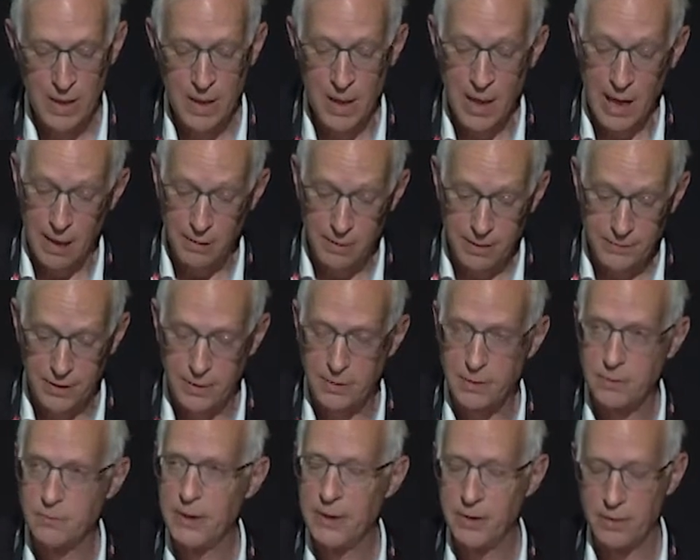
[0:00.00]
However,
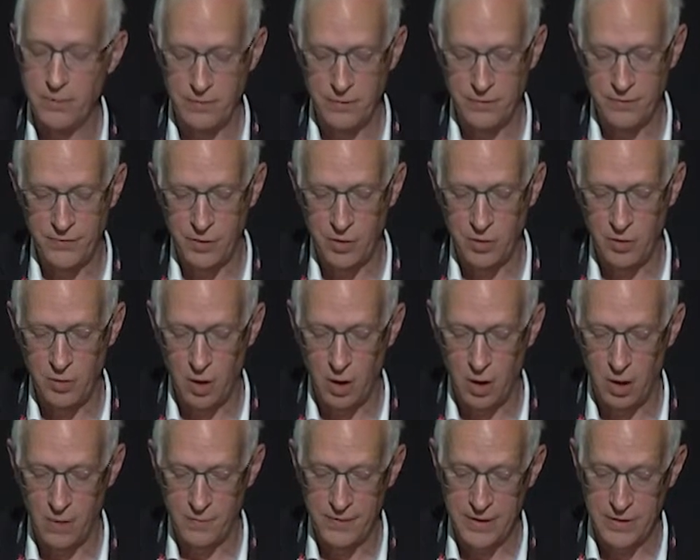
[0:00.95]
a recent review
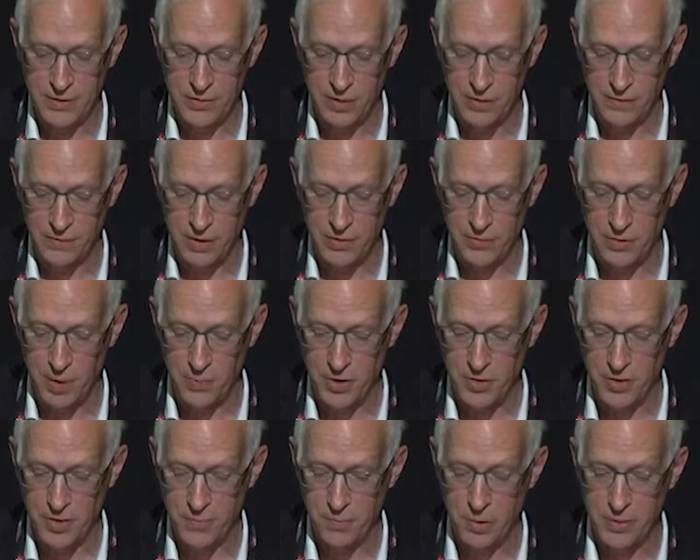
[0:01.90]
of history of
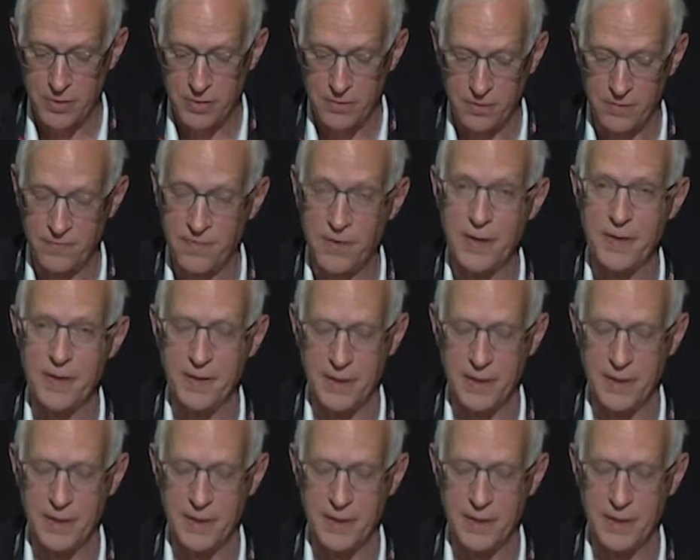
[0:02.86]
disruptions point to a further